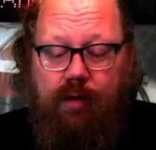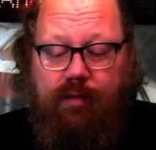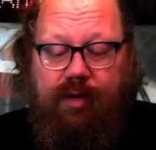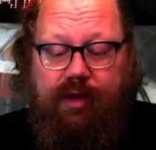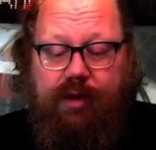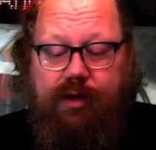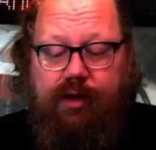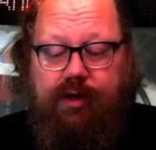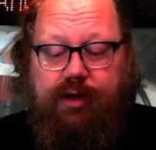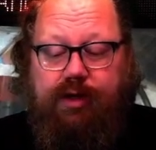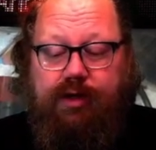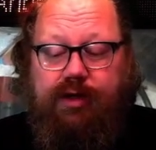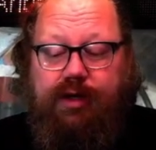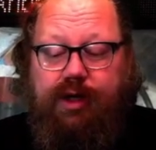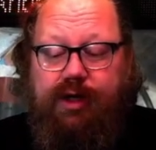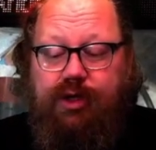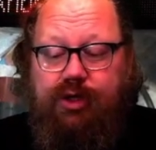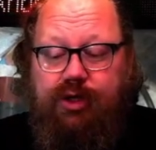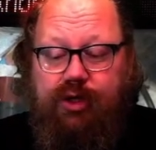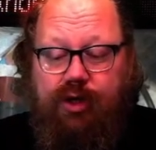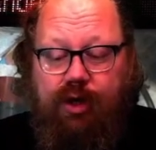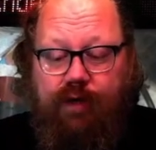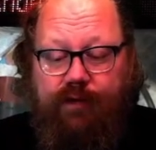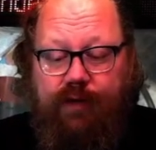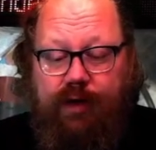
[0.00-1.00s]
no uh,
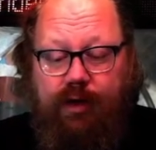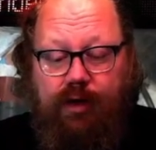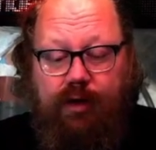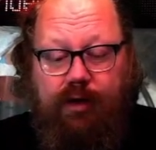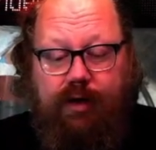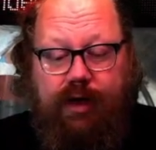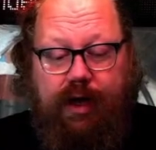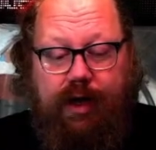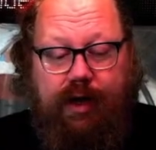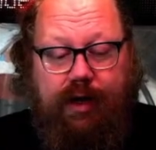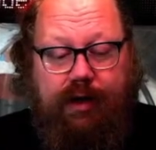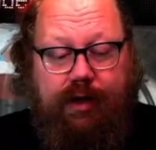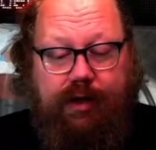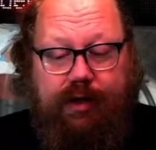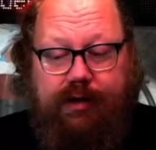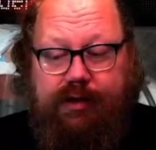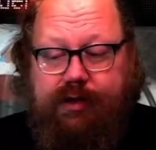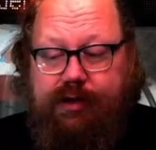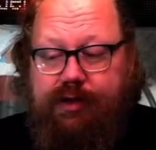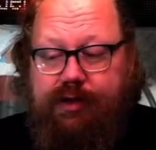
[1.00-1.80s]
HP ProBook